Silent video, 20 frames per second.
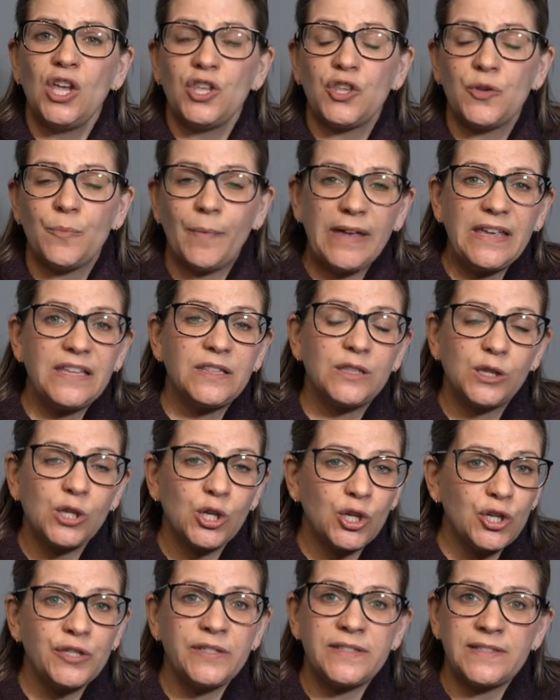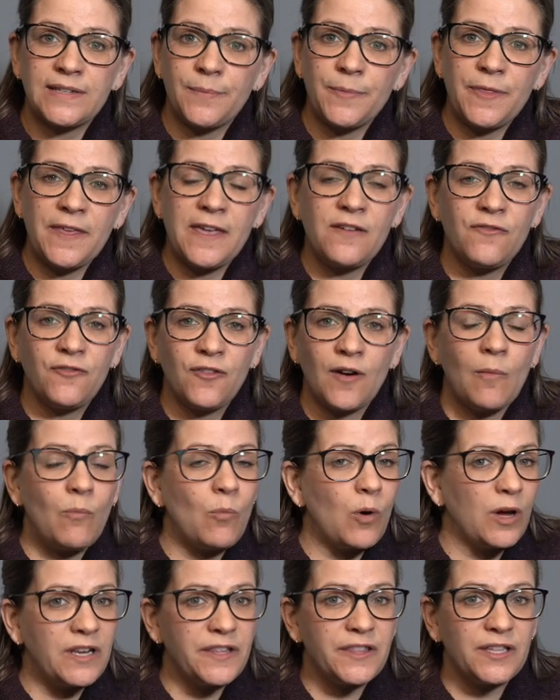You might learn something
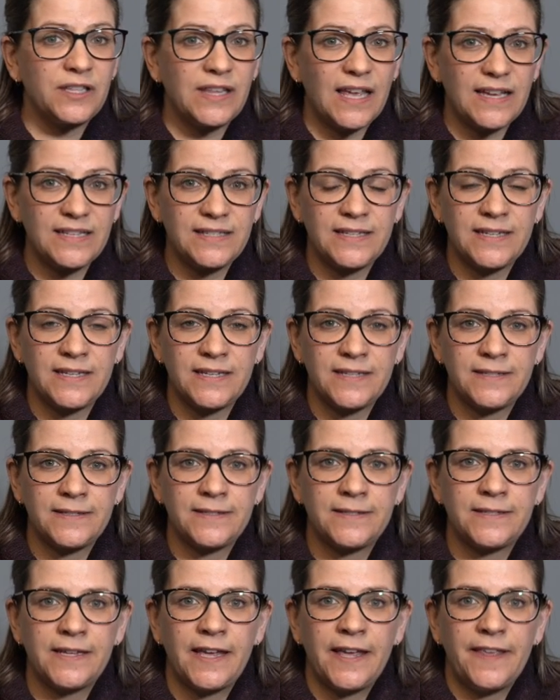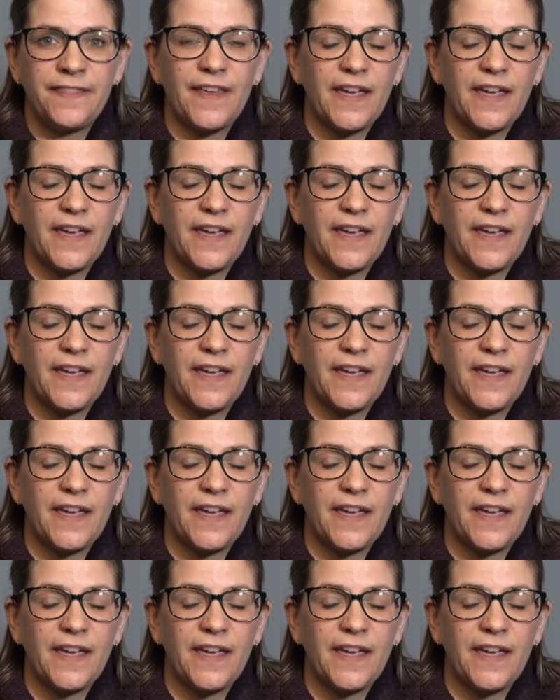from one of the lessons